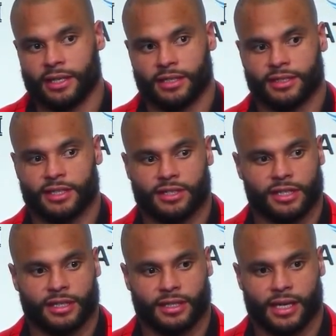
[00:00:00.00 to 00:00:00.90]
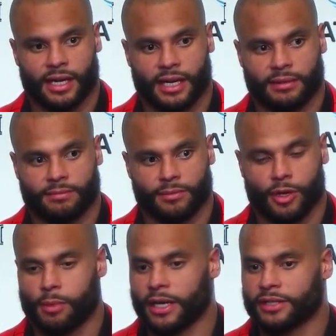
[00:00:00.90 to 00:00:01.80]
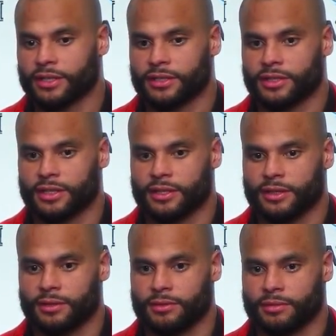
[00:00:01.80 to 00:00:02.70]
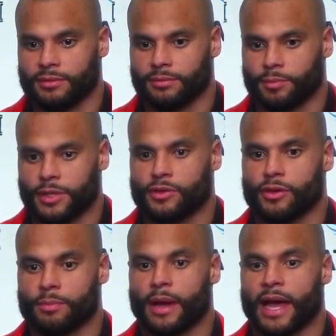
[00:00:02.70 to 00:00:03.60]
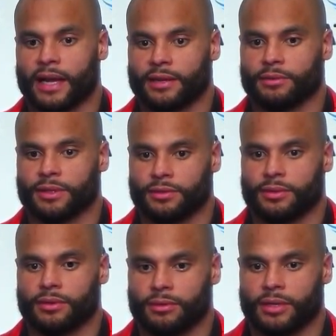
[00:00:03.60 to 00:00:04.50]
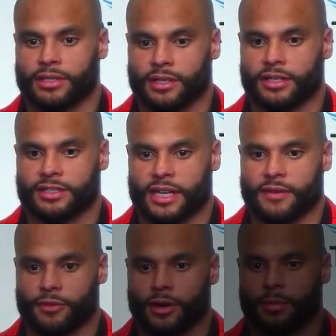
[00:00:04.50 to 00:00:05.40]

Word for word: essentially uh, nobody should, should be doing bad. We, we, it's, it's time for our